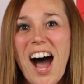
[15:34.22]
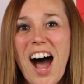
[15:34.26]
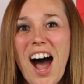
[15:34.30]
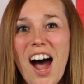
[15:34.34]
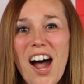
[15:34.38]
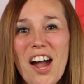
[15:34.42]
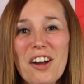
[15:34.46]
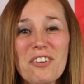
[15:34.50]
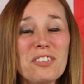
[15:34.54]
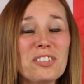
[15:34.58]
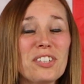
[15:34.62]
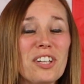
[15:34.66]

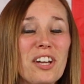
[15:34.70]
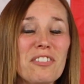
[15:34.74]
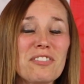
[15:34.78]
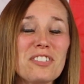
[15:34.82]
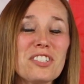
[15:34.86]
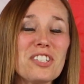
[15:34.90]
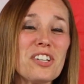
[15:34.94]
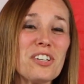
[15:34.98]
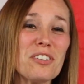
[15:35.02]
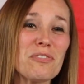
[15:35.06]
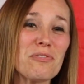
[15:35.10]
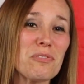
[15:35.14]
I would love
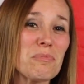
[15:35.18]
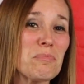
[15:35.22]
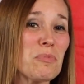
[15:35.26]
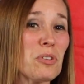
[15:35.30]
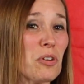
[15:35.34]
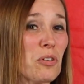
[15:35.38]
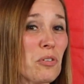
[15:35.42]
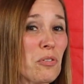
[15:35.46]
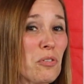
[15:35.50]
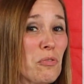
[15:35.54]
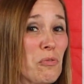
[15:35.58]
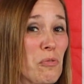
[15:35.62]
to hear from
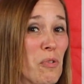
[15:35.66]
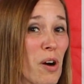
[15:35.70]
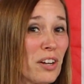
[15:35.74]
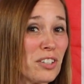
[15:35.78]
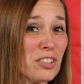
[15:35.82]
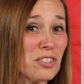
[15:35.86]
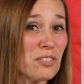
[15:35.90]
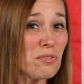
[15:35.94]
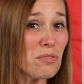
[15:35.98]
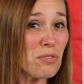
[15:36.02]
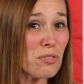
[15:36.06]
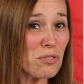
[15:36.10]
you what
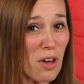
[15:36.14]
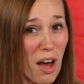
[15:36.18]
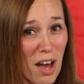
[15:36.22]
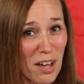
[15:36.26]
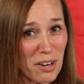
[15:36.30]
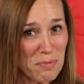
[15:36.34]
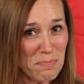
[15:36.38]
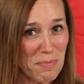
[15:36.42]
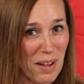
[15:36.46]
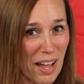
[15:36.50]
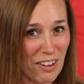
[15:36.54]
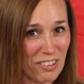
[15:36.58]
you
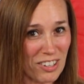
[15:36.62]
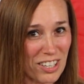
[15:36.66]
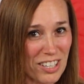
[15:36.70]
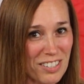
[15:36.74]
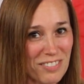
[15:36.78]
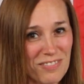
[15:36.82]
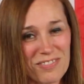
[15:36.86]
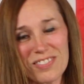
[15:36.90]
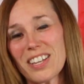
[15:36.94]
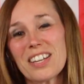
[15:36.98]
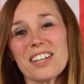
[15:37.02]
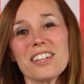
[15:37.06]
thought about
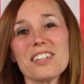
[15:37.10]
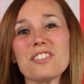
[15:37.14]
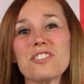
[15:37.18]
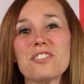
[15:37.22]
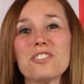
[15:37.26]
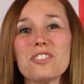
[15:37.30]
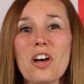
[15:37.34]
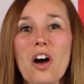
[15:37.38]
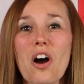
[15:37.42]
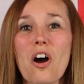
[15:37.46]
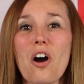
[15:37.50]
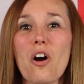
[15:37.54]
it.
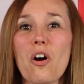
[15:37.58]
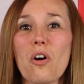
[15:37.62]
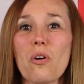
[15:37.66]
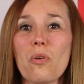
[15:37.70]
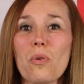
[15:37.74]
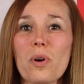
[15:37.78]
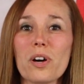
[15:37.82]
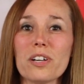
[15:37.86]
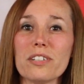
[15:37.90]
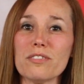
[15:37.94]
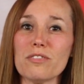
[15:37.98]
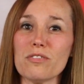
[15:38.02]

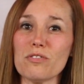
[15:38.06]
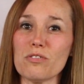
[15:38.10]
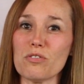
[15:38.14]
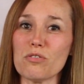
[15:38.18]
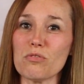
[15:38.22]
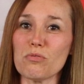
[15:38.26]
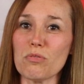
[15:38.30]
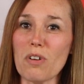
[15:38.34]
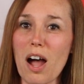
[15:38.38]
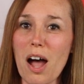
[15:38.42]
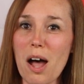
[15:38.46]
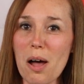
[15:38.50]
So
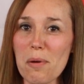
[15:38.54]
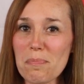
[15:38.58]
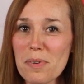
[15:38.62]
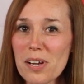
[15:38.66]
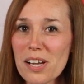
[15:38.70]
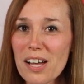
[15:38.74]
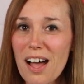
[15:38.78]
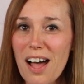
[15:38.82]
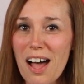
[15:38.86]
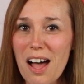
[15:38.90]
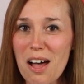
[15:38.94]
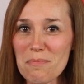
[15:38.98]
drop
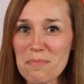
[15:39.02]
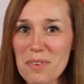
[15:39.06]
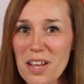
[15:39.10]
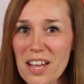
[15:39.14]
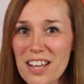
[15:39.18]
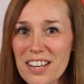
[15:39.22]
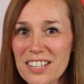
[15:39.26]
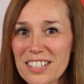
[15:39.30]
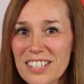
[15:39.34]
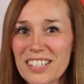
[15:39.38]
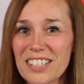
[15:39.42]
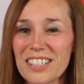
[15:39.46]
a
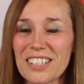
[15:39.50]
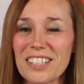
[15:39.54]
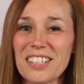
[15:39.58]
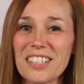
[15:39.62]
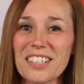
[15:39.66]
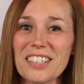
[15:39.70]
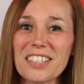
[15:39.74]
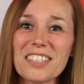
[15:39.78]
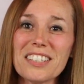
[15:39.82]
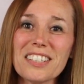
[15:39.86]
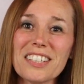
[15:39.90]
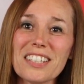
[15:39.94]
comment
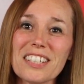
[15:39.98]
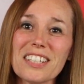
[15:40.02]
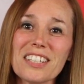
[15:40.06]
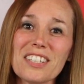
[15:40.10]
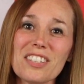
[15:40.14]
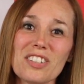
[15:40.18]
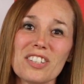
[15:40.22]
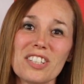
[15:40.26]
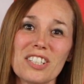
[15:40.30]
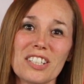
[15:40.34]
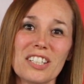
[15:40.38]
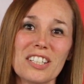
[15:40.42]
in
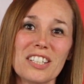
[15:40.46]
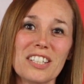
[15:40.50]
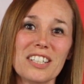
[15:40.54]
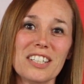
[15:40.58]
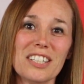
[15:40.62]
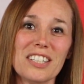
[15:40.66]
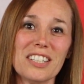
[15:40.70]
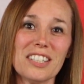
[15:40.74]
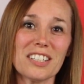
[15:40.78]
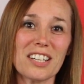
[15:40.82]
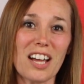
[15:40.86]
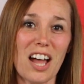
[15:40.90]

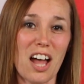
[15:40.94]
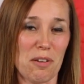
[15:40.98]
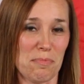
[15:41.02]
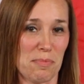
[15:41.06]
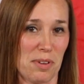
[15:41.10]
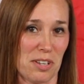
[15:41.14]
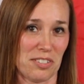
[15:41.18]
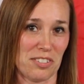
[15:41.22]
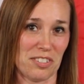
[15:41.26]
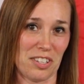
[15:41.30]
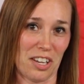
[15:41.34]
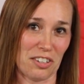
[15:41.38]
the
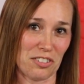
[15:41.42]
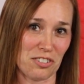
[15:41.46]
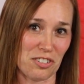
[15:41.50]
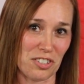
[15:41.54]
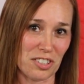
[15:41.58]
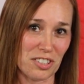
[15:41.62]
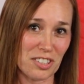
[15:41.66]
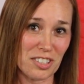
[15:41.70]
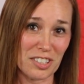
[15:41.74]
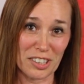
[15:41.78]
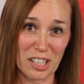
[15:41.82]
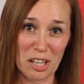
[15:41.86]
comment
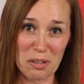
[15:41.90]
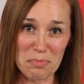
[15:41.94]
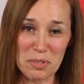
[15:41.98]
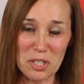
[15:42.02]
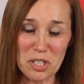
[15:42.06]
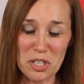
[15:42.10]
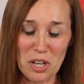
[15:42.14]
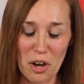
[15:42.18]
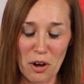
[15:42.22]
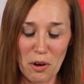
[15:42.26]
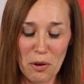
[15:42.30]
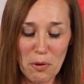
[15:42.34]
section and let
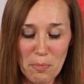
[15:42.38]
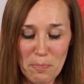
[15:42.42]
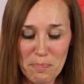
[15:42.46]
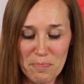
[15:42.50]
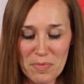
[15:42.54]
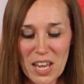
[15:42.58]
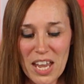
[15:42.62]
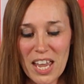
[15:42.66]
me know.